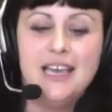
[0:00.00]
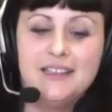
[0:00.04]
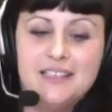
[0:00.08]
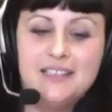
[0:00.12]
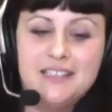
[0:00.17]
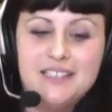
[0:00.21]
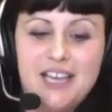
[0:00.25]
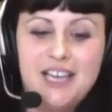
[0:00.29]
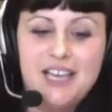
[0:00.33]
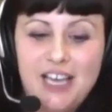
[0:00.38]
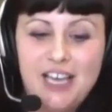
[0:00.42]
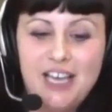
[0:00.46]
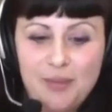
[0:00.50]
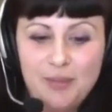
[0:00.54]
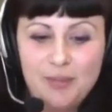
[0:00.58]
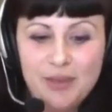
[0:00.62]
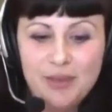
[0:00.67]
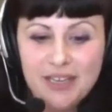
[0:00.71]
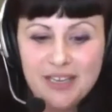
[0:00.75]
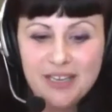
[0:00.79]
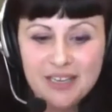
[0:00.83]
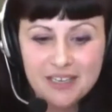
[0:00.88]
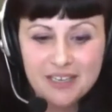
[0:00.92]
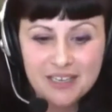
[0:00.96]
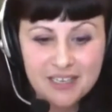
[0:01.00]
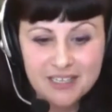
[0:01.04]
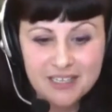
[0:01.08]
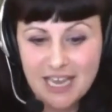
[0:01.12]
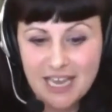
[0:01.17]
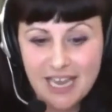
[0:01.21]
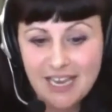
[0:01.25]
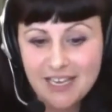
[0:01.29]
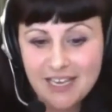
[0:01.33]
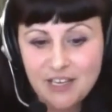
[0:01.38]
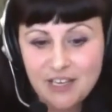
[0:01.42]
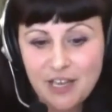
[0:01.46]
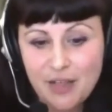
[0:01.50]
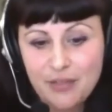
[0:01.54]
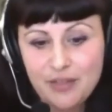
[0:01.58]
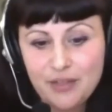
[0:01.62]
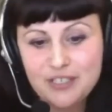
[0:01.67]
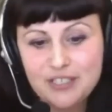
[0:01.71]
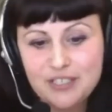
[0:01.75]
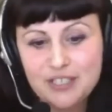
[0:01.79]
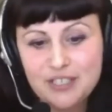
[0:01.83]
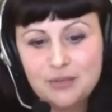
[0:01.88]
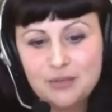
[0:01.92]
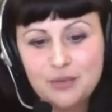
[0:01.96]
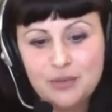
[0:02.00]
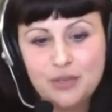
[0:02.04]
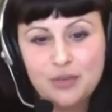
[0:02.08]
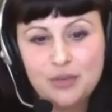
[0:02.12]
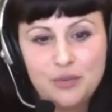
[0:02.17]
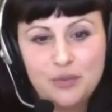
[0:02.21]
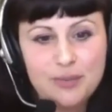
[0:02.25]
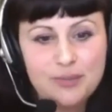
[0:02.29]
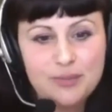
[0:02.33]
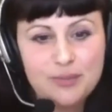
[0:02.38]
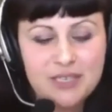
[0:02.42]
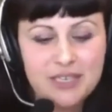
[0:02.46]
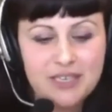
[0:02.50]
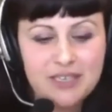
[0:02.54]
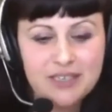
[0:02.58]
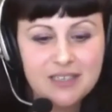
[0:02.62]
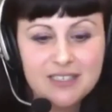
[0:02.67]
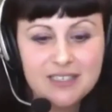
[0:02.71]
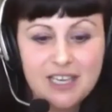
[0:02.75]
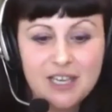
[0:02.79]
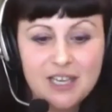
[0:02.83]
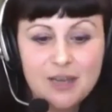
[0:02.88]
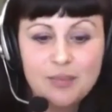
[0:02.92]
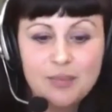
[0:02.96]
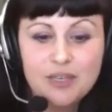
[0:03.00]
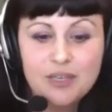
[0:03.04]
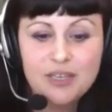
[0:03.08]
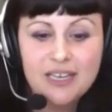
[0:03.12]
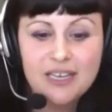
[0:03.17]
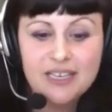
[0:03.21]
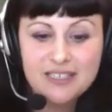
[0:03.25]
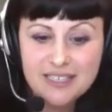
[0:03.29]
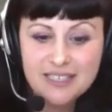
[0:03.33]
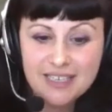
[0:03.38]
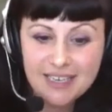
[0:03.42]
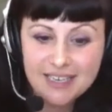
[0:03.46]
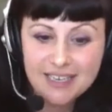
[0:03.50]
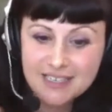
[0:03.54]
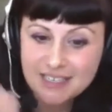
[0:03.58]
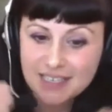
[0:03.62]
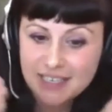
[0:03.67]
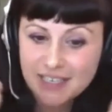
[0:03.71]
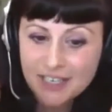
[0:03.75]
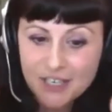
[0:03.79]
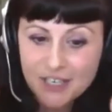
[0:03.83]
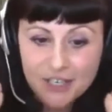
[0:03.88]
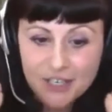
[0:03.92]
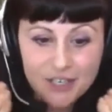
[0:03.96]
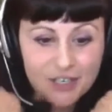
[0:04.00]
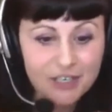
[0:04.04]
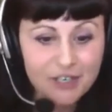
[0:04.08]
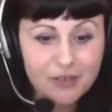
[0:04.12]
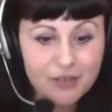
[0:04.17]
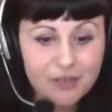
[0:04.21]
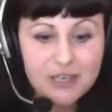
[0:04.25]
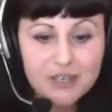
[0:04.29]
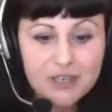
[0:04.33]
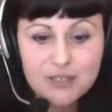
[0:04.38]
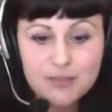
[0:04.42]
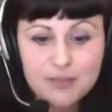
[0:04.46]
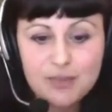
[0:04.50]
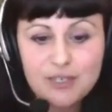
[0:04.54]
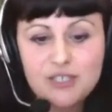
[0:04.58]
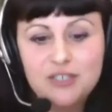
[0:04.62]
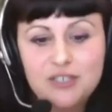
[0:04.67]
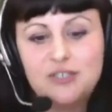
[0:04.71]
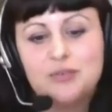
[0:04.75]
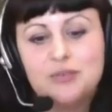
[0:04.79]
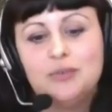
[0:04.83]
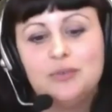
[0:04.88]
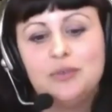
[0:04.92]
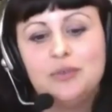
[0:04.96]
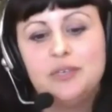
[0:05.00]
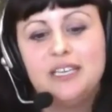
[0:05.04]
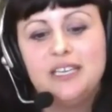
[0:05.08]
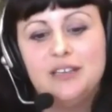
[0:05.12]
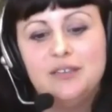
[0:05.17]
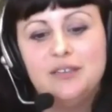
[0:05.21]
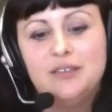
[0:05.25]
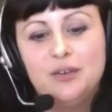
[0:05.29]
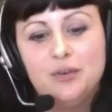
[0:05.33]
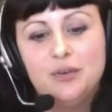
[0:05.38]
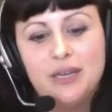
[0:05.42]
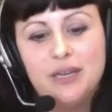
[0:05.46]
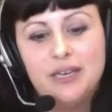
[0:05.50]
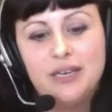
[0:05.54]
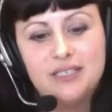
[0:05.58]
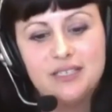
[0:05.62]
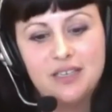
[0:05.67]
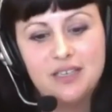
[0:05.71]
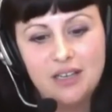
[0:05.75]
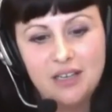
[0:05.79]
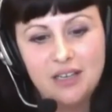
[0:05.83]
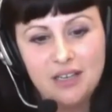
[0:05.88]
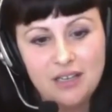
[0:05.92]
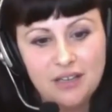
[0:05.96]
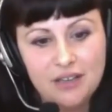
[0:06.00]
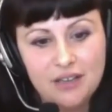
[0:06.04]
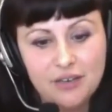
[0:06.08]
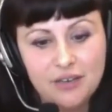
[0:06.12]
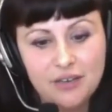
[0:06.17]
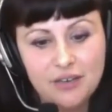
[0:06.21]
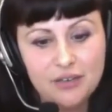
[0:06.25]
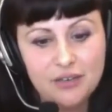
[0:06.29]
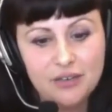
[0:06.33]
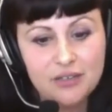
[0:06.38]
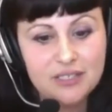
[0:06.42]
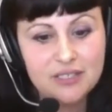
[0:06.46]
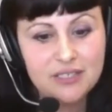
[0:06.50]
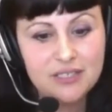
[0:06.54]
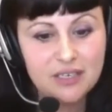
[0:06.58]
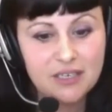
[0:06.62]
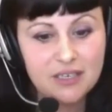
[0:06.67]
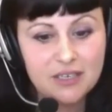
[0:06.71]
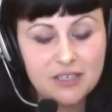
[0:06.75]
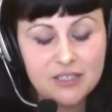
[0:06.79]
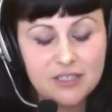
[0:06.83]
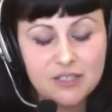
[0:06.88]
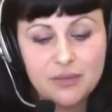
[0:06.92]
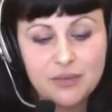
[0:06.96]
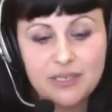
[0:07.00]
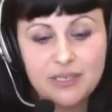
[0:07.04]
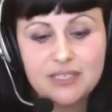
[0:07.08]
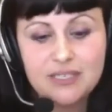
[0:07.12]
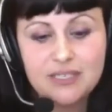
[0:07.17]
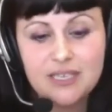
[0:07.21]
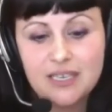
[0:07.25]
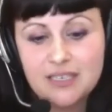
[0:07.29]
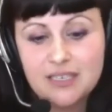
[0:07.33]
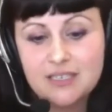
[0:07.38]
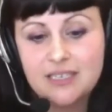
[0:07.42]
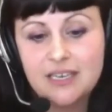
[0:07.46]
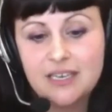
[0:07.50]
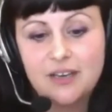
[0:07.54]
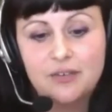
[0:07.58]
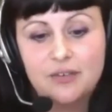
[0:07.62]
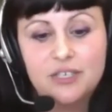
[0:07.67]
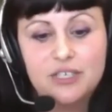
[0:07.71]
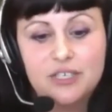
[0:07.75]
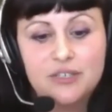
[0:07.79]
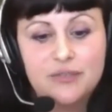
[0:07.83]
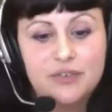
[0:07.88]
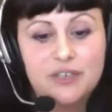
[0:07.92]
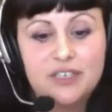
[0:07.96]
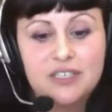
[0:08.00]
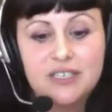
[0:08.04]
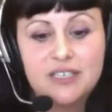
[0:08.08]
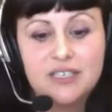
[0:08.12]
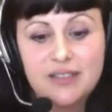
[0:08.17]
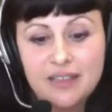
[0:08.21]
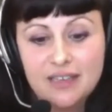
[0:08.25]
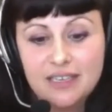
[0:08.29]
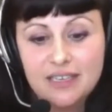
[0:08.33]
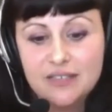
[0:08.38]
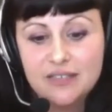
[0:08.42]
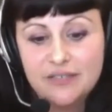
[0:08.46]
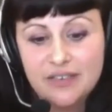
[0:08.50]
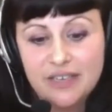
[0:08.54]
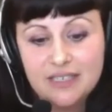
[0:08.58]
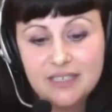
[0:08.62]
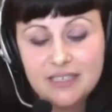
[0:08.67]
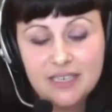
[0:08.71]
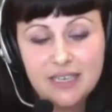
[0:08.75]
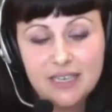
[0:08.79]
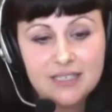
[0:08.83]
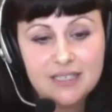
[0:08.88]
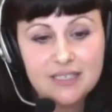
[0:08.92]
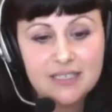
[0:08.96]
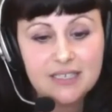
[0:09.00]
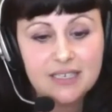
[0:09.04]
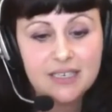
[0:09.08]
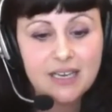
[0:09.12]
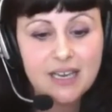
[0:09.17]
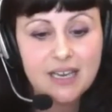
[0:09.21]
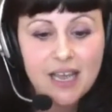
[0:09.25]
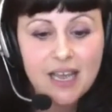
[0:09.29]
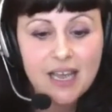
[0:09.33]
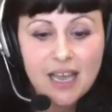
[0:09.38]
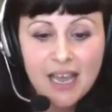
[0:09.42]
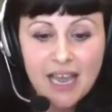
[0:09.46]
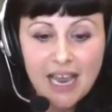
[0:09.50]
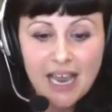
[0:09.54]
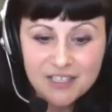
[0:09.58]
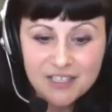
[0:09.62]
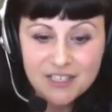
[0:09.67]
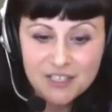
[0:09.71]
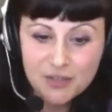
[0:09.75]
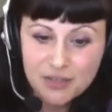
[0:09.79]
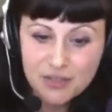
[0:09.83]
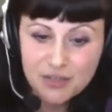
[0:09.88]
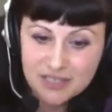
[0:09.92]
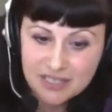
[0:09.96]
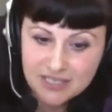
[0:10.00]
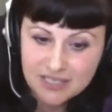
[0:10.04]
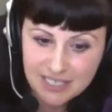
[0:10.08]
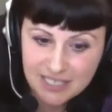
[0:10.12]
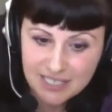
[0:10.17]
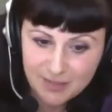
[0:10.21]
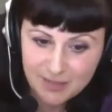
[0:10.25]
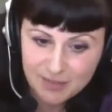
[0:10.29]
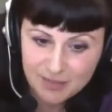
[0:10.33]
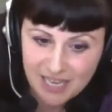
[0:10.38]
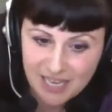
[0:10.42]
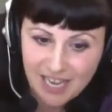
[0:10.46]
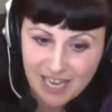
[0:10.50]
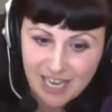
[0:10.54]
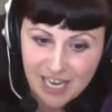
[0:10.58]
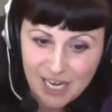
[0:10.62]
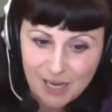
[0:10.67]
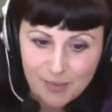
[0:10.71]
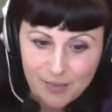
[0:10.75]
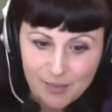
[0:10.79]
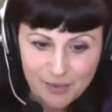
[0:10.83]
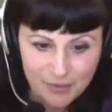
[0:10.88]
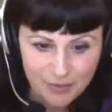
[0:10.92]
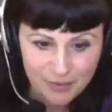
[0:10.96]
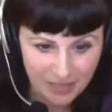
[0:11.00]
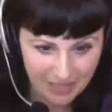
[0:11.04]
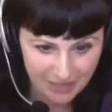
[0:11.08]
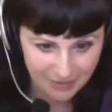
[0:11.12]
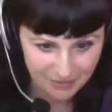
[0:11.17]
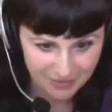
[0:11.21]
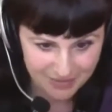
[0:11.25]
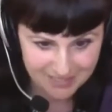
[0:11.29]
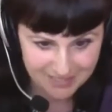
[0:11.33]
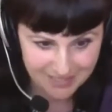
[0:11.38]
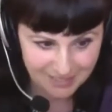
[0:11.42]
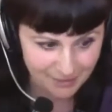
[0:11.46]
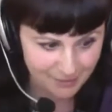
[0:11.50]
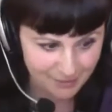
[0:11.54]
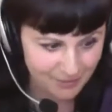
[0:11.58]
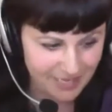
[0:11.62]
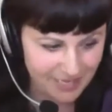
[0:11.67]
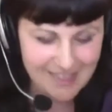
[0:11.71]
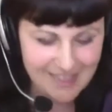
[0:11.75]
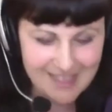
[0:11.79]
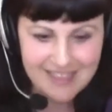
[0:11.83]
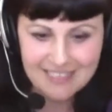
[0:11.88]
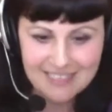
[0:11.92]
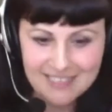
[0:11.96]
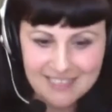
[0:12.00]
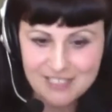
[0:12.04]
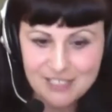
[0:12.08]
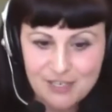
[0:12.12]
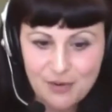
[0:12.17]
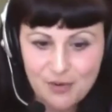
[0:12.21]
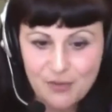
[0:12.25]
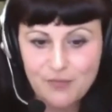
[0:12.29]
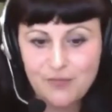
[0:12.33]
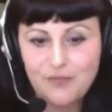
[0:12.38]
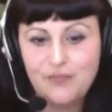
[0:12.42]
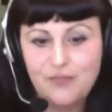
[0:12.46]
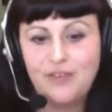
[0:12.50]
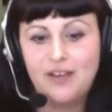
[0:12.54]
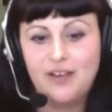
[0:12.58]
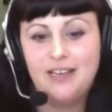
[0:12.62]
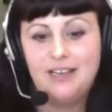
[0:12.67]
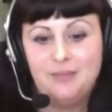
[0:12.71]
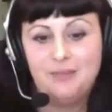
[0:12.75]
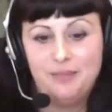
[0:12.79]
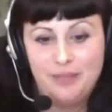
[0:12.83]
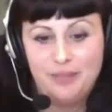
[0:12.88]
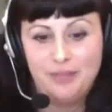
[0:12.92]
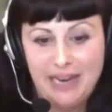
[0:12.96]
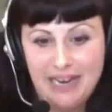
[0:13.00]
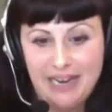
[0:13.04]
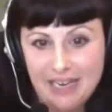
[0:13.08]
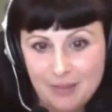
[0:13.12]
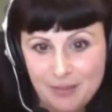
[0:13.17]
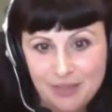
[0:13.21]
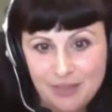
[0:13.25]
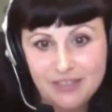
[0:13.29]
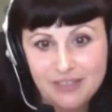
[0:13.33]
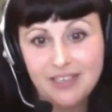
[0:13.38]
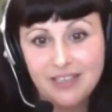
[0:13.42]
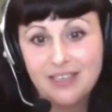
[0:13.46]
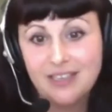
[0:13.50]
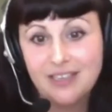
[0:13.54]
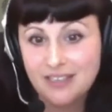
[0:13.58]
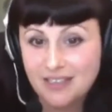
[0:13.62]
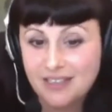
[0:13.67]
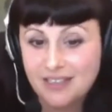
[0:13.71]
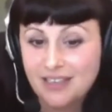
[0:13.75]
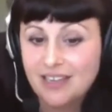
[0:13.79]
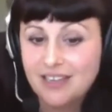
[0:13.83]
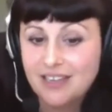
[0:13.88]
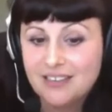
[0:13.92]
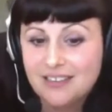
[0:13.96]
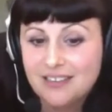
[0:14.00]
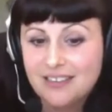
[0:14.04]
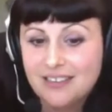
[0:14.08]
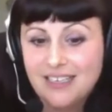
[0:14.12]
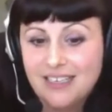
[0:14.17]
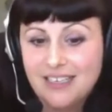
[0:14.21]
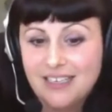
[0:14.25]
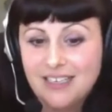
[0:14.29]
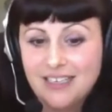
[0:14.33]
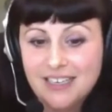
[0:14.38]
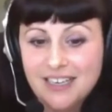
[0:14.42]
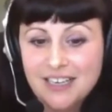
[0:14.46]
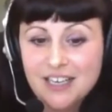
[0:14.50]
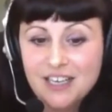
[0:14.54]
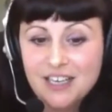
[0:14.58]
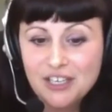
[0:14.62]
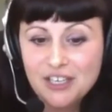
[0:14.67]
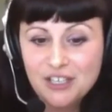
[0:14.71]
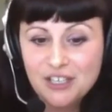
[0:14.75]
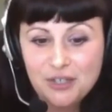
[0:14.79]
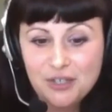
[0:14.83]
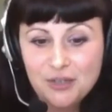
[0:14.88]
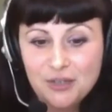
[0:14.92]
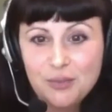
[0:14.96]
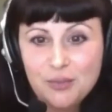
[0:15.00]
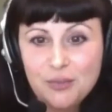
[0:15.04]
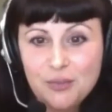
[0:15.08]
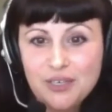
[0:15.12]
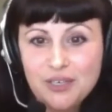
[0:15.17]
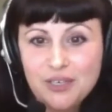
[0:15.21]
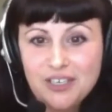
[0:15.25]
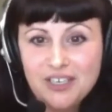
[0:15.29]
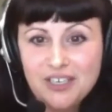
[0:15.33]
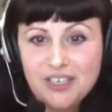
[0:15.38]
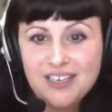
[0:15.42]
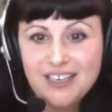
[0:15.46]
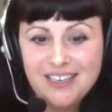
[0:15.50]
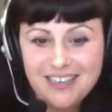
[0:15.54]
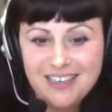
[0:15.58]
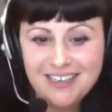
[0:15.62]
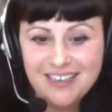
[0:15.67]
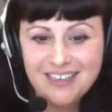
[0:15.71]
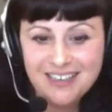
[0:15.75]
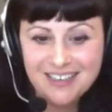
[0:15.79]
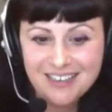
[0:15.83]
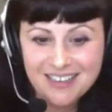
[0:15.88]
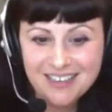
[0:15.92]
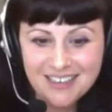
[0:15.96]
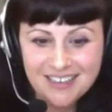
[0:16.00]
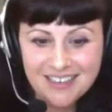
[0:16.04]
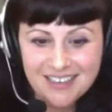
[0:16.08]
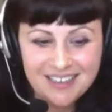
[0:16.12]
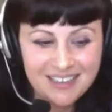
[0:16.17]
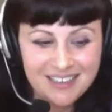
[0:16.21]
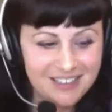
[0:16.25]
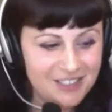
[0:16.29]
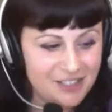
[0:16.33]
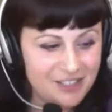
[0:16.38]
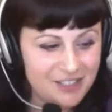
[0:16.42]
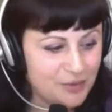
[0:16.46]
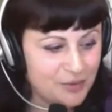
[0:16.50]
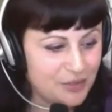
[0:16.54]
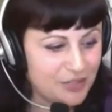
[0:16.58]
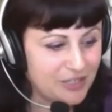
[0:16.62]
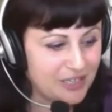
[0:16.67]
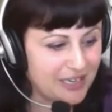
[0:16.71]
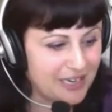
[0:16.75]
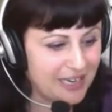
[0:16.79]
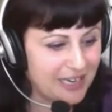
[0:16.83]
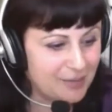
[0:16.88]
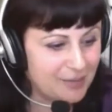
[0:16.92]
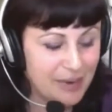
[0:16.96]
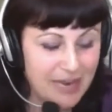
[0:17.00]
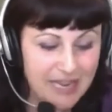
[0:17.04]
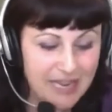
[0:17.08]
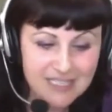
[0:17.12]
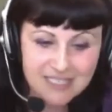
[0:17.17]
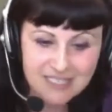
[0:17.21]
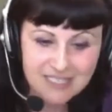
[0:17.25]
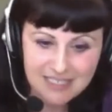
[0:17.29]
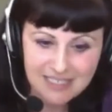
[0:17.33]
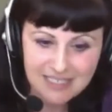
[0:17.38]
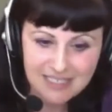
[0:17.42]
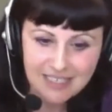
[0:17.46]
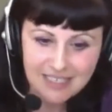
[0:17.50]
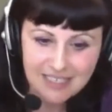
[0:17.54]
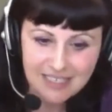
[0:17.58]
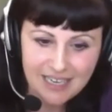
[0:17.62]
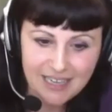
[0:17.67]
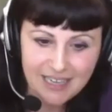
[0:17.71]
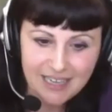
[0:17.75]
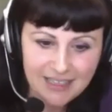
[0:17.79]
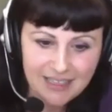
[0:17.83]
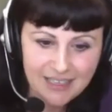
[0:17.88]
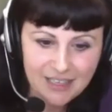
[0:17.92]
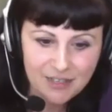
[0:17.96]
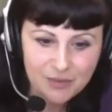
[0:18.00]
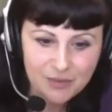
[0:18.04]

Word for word: at the time because I had nothing to do with her website at the time. But I said, I said, here, you know, here's a bunch of jewelry. Give it away to all the girls that are doing science outreach because I think it's fantastic. And so at the same time, I, I, was like, okay, let's go find Pamela. And luckily, you were. Uh, you were at Pasadena, and I